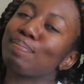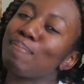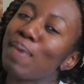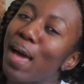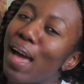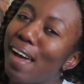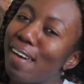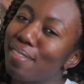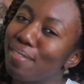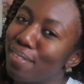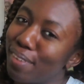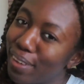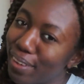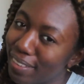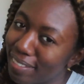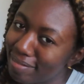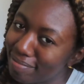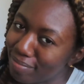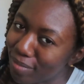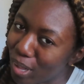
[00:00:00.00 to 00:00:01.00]

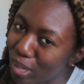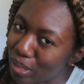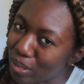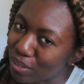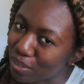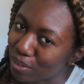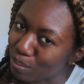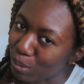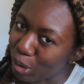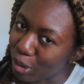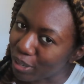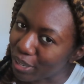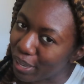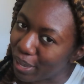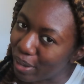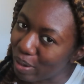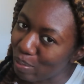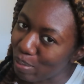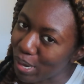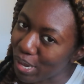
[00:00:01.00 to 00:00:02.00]
mathing on the smart
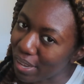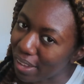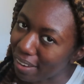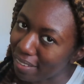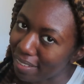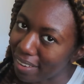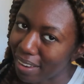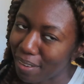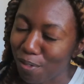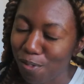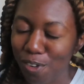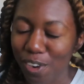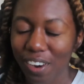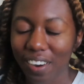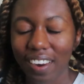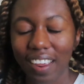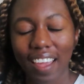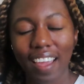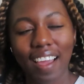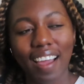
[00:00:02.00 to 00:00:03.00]
kid being in gifted.
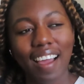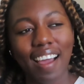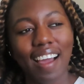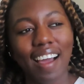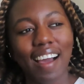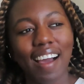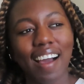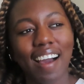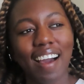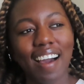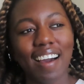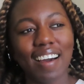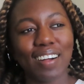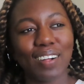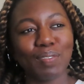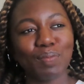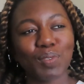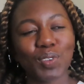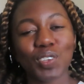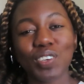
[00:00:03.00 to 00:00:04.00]

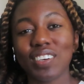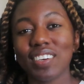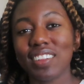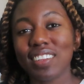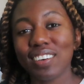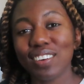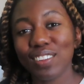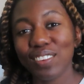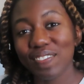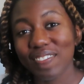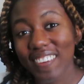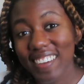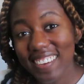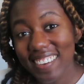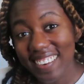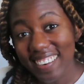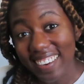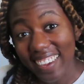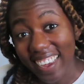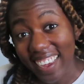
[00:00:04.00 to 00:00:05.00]
So he did a little
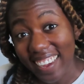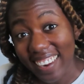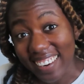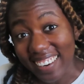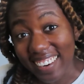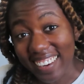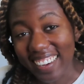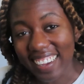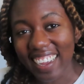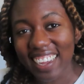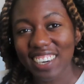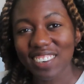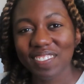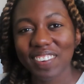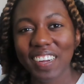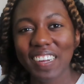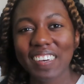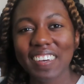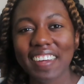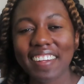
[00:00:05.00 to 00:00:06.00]
investigating and
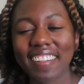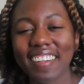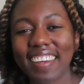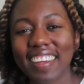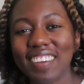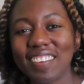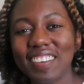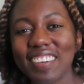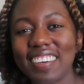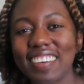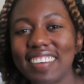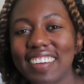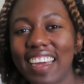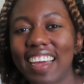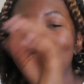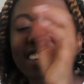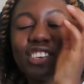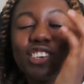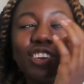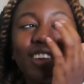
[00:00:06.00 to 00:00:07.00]
found out that gifted is
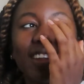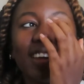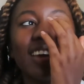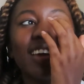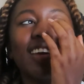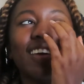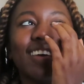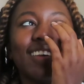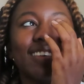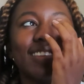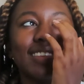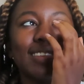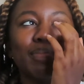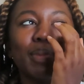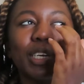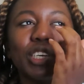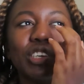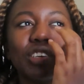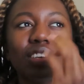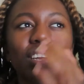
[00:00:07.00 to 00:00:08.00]
actually
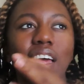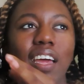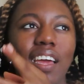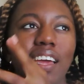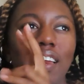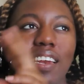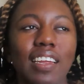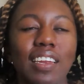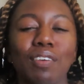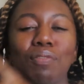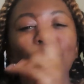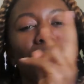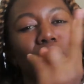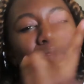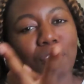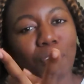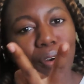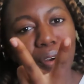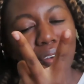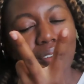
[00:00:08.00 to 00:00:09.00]
special ed in
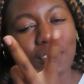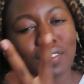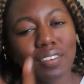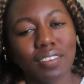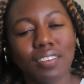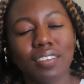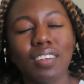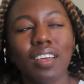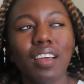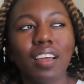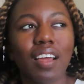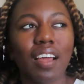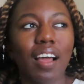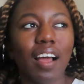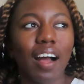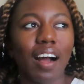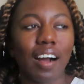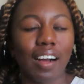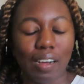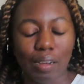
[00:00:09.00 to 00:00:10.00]
reverse.
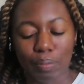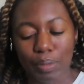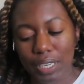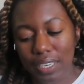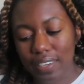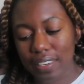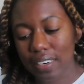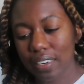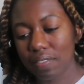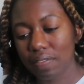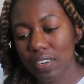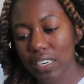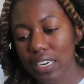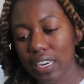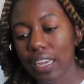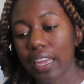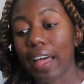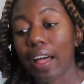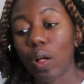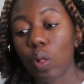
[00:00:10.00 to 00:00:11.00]
Instead of
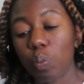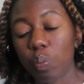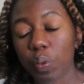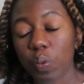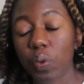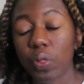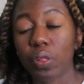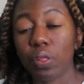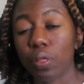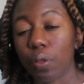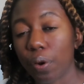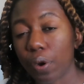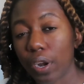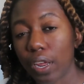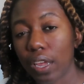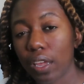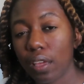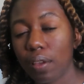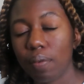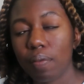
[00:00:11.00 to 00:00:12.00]
needing help with
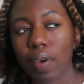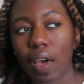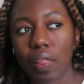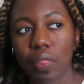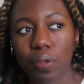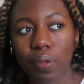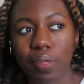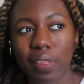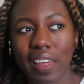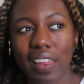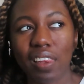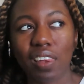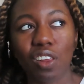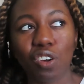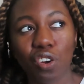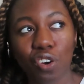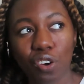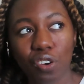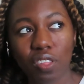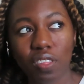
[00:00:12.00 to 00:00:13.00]
learning, rather they
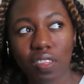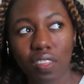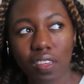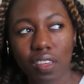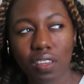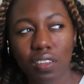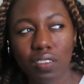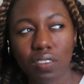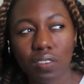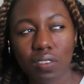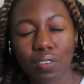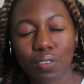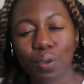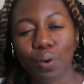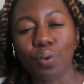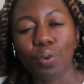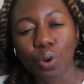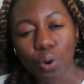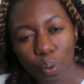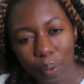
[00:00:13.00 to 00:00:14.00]
learn things
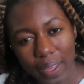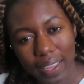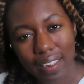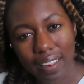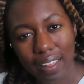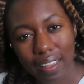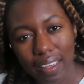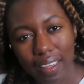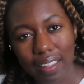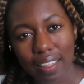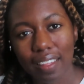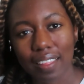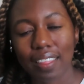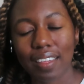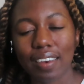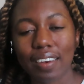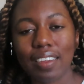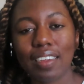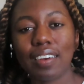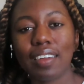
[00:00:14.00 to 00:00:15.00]
so quickly that
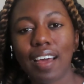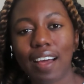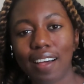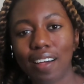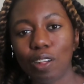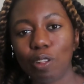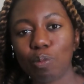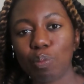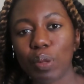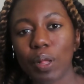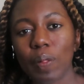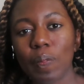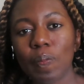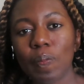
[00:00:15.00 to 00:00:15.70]
they need help